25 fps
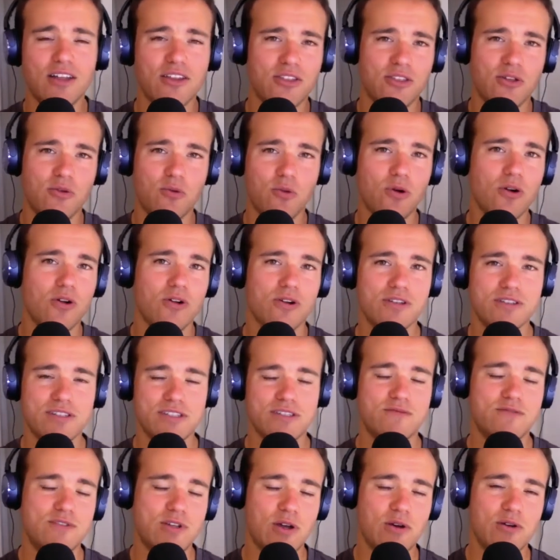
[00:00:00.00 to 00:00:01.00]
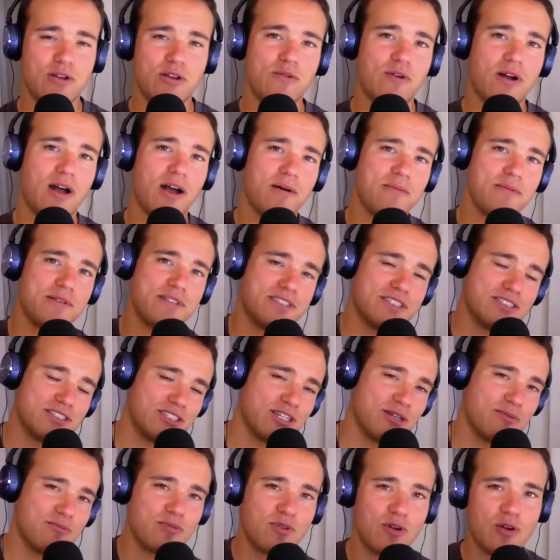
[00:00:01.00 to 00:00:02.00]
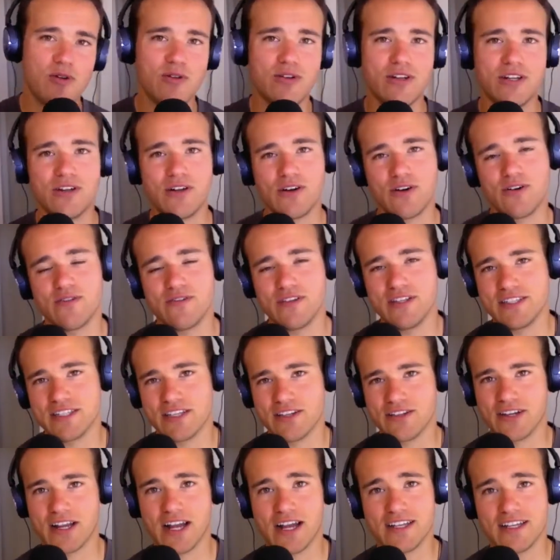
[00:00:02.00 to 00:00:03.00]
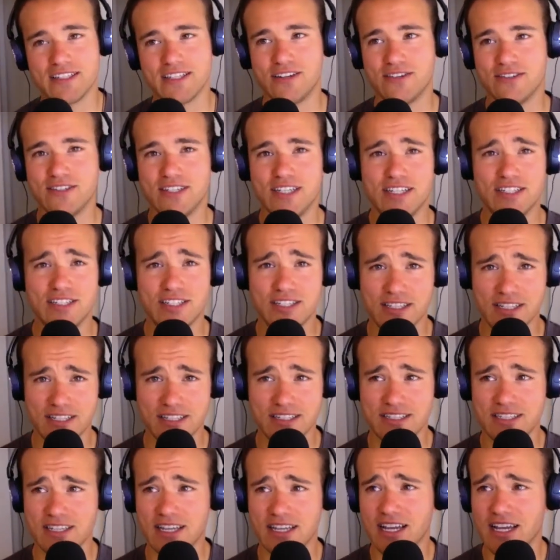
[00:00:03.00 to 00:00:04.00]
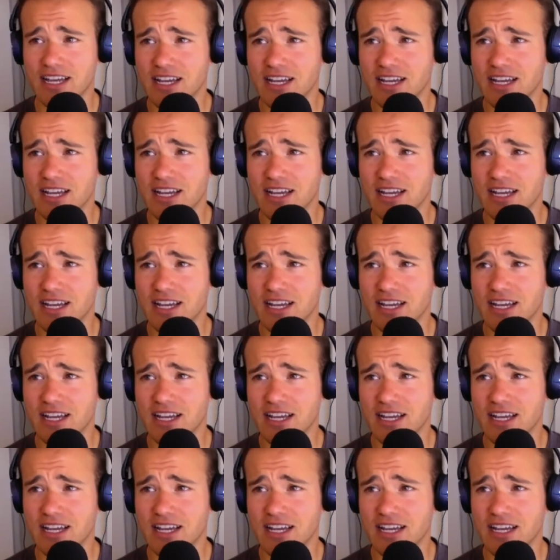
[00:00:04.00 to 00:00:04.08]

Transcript: the words of Tony Robbins and Jim Rohn and all of these other guys that are teaching this,